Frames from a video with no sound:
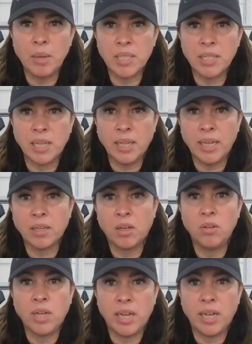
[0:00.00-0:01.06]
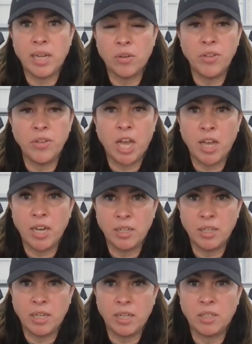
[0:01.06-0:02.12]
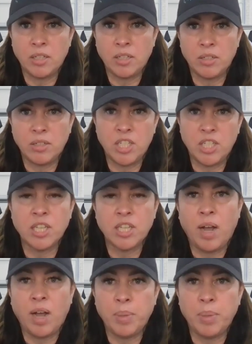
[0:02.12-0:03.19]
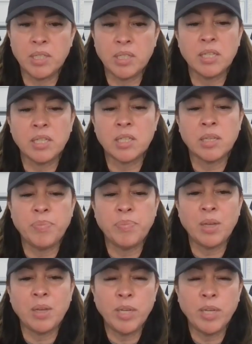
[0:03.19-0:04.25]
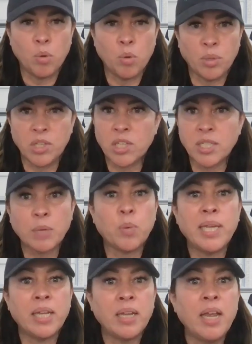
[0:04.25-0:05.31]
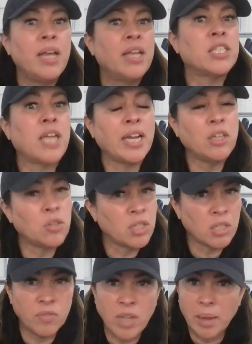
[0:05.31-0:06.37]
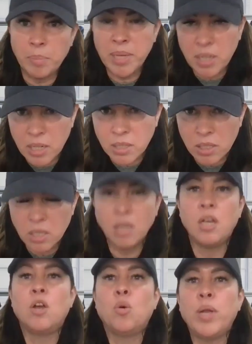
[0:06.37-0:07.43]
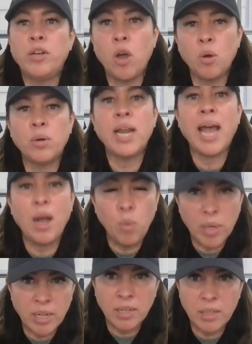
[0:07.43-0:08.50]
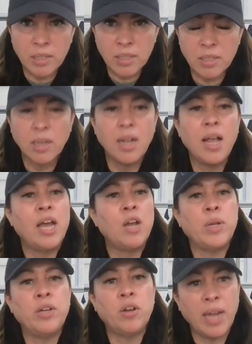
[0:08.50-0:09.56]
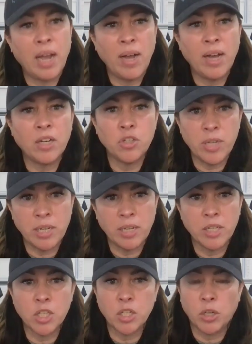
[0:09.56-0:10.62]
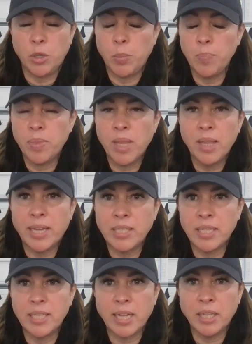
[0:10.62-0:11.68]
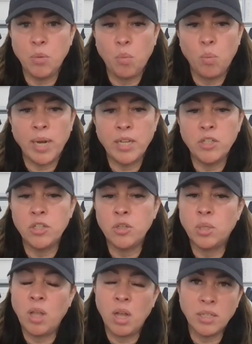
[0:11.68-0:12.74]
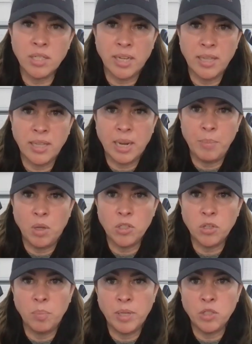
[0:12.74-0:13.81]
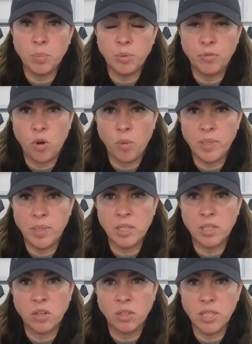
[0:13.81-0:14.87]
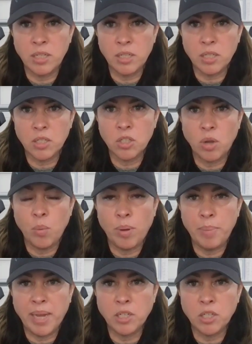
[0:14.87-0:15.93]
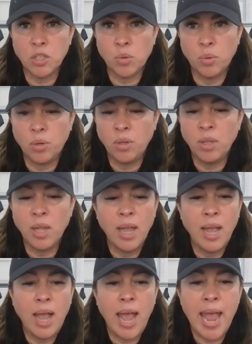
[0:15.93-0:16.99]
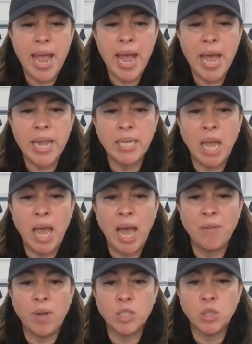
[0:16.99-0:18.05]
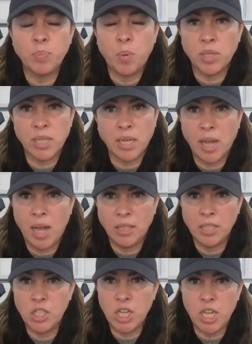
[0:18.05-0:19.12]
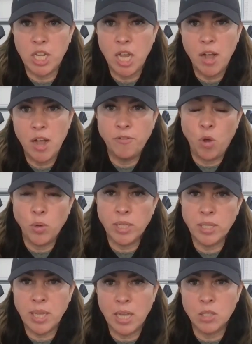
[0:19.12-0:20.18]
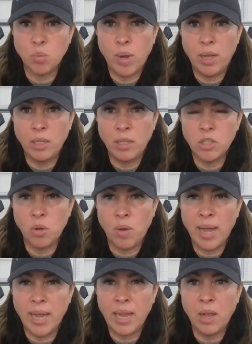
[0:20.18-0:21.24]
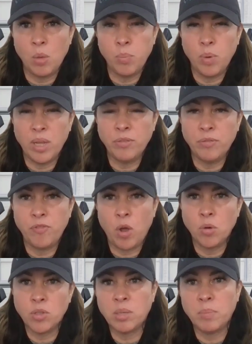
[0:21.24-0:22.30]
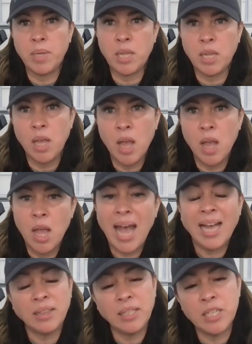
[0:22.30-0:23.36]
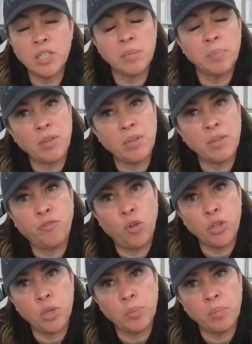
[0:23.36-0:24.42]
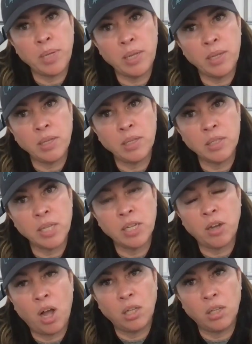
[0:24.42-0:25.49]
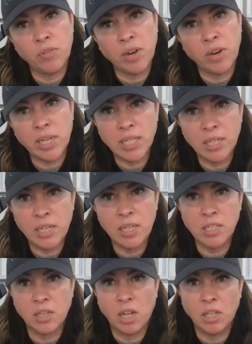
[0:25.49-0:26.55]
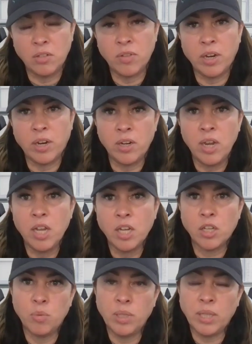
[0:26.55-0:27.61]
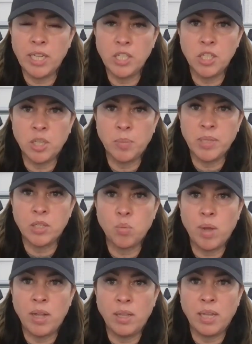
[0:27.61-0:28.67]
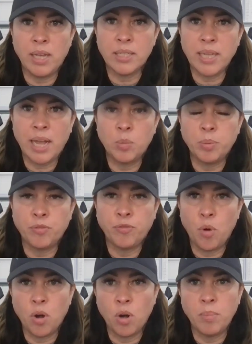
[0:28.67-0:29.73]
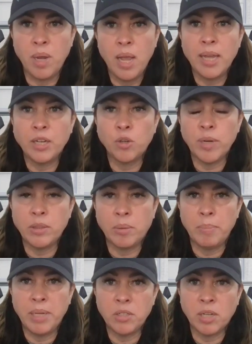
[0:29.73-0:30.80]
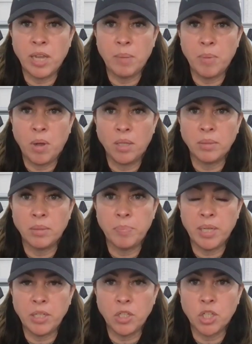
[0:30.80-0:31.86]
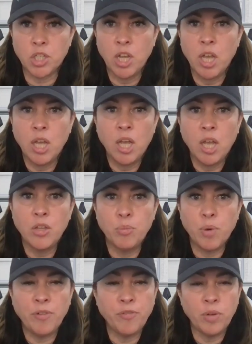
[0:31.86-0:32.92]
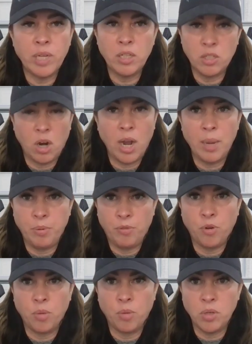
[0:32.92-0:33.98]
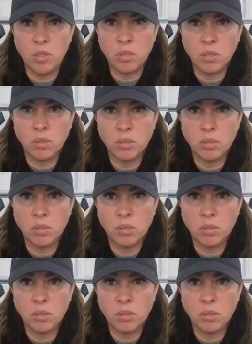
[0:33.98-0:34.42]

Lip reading: It's not like, okay, you're done and just give up. It's something that we can work with. Just like when we get the diagnosis of diabetes, we know now what it is and we know now how to treat it. So that's exactly what I do. Alongside that, I'm also a mental performance consultant. So I went back to school and have a sports psychology focus as well. So I help with folks to be athletes, to be full human beings in all of their identities and all of their relationships, as well as how to perform and create their mental game on the pitch. referees are high performers.